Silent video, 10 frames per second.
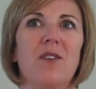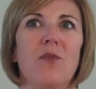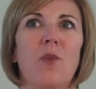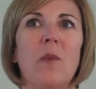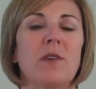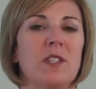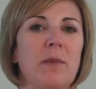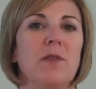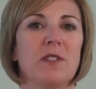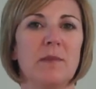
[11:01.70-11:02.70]
what we're
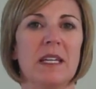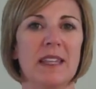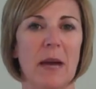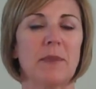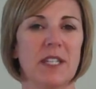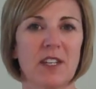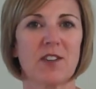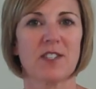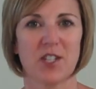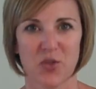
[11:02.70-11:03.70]
supposed to be in that particular
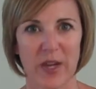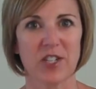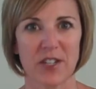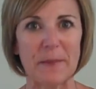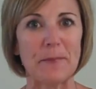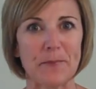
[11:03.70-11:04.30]
situation.